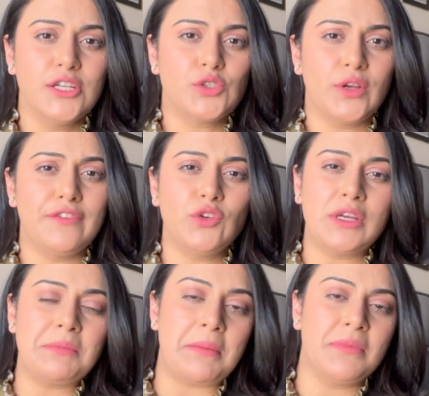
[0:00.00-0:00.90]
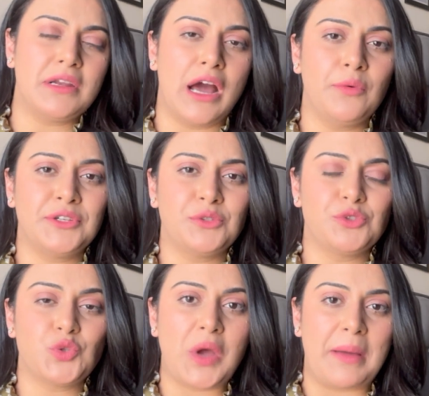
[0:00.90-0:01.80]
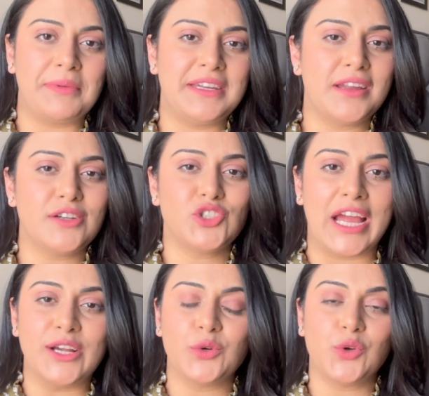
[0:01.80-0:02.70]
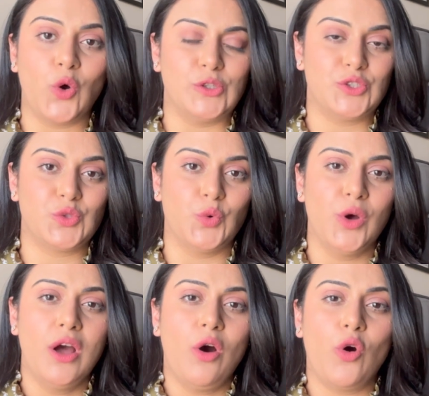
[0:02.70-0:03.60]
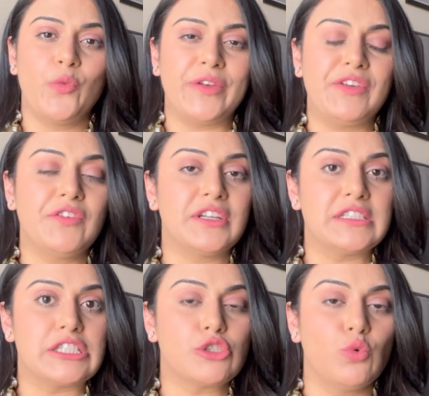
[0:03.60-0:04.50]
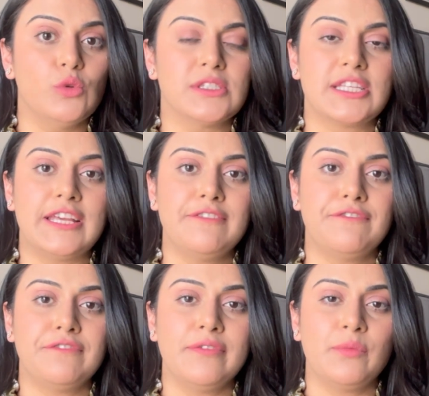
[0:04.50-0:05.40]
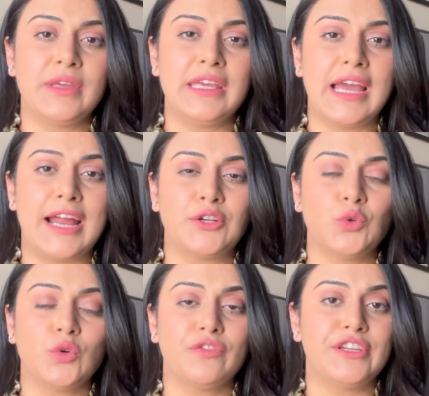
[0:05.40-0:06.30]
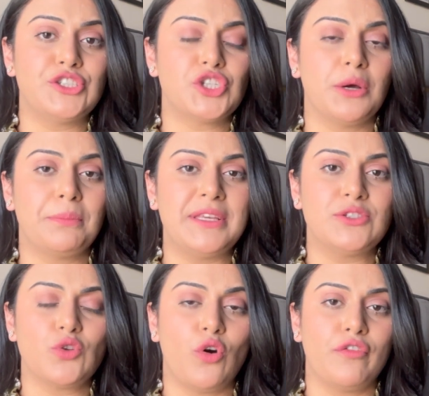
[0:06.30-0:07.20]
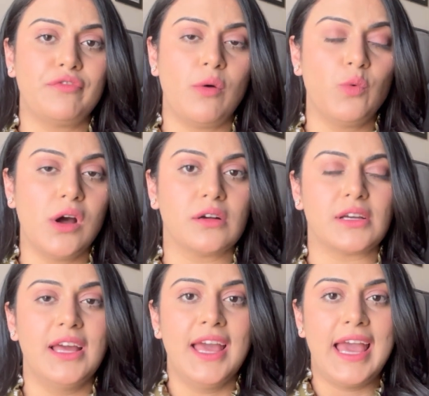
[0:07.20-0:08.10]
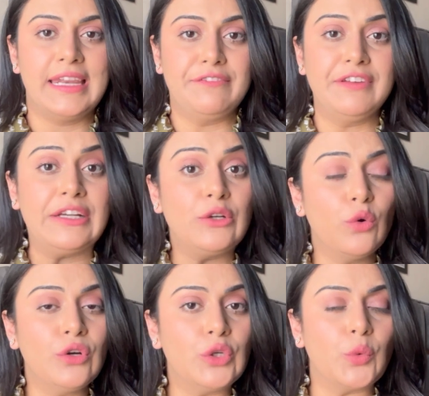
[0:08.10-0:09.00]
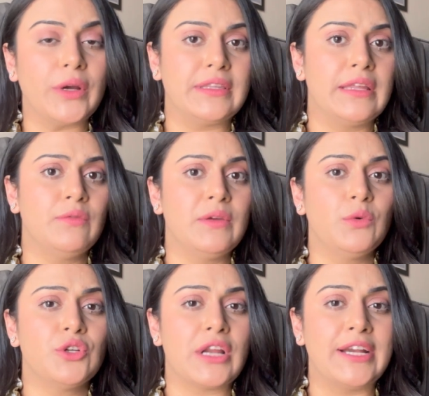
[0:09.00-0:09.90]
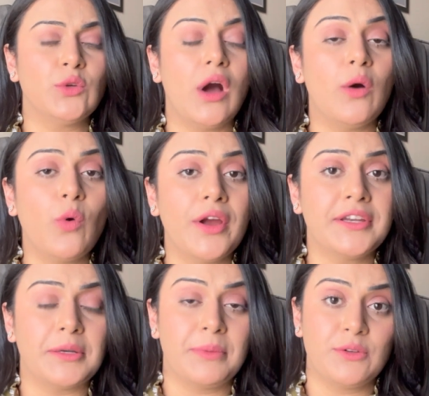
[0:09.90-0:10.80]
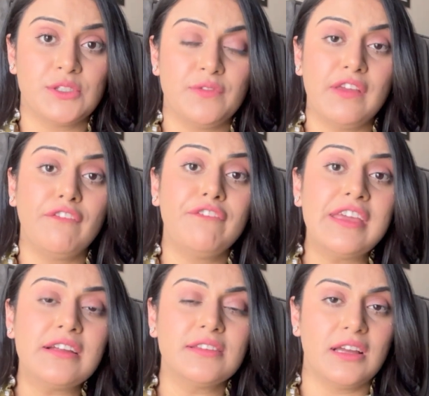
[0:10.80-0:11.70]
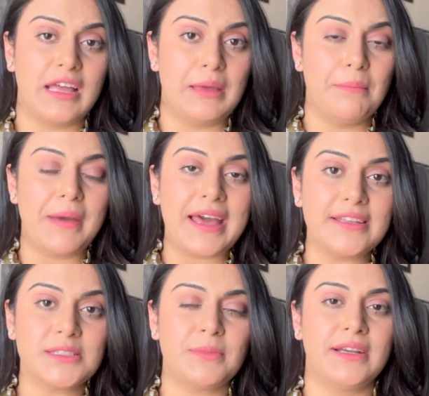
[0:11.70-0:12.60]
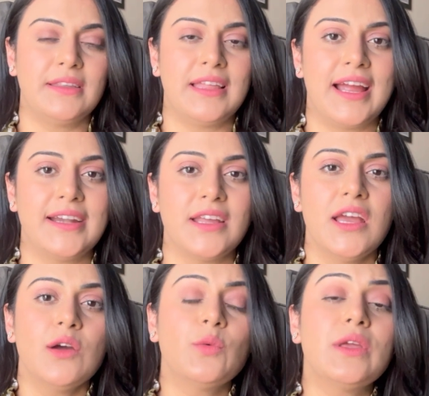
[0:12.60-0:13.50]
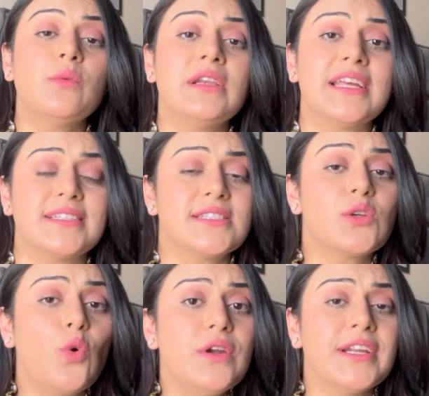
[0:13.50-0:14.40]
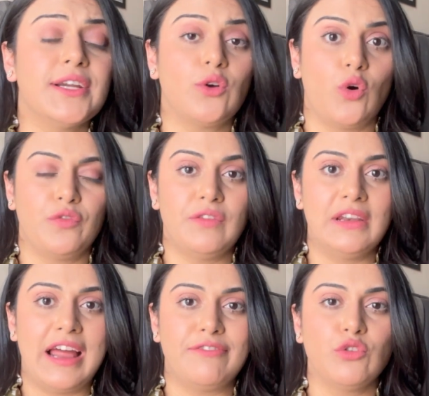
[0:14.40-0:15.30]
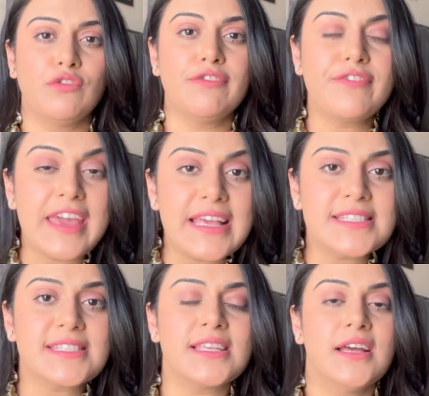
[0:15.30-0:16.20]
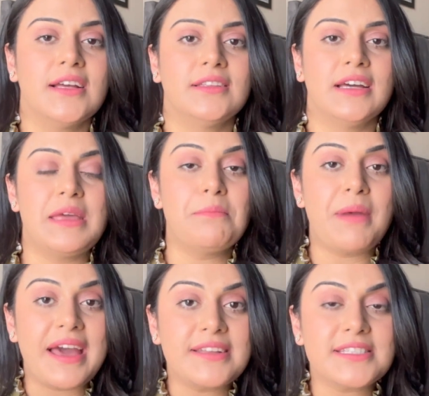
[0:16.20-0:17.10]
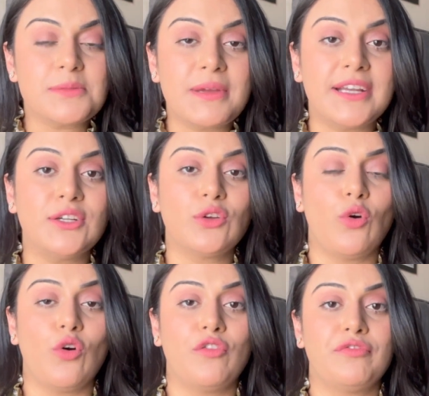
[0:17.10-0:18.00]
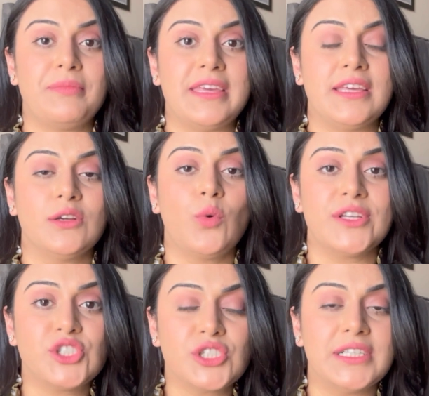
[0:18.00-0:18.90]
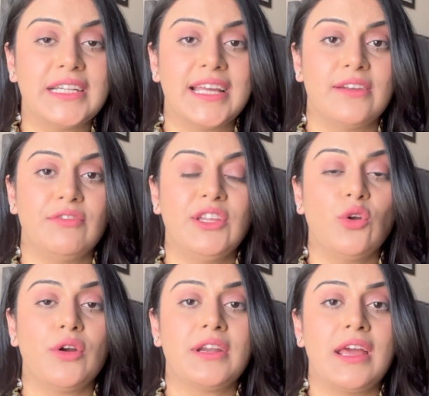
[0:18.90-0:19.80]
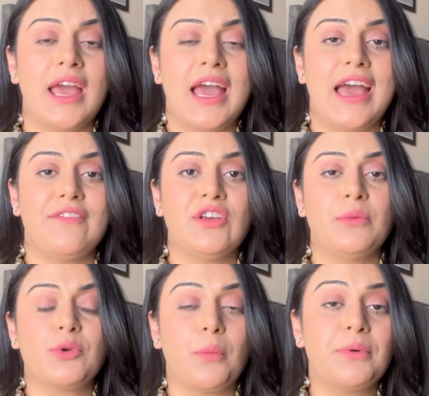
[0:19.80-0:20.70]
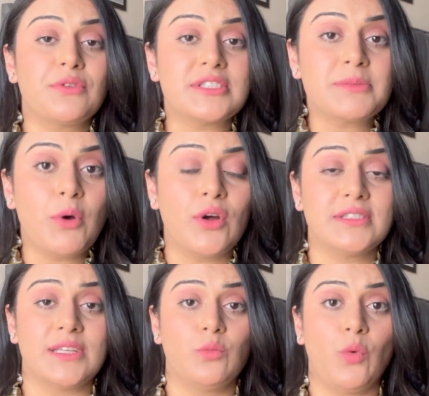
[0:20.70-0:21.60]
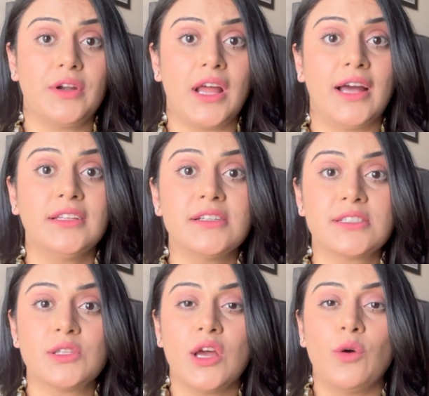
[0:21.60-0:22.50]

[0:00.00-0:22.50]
So if you remember how it used to happen in our childhood also, or when we were in schools, if we had to finish a piece of work and if we don't do it, then we would try to avoid it because we fear the embarrassment that we will get scolded or we will have to face the embarrassment of being questioned and we not having a proper response and what others